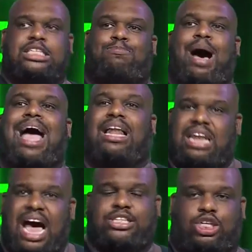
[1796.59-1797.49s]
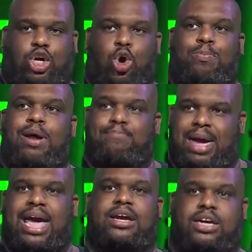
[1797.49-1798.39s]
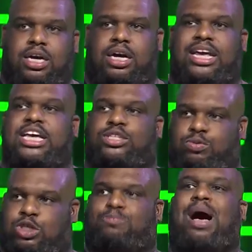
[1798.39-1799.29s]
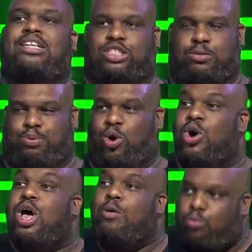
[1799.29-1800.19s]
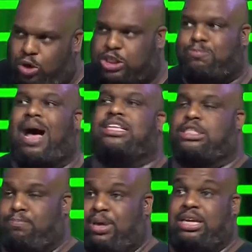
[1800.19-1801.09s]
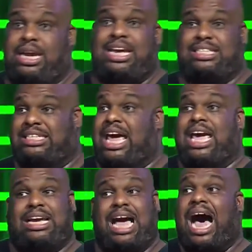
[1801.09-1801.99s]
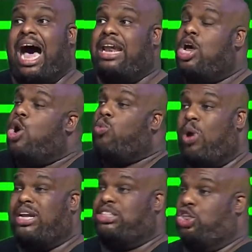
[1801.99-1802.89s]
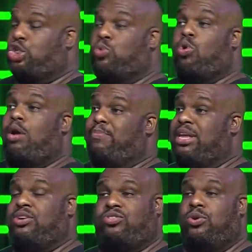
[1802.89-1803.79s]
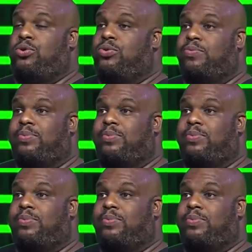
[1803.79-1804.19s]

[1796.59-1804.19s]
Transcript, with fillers: is biological, but manhood is responsible. Responsibility in saying, God, what is it you want me to do?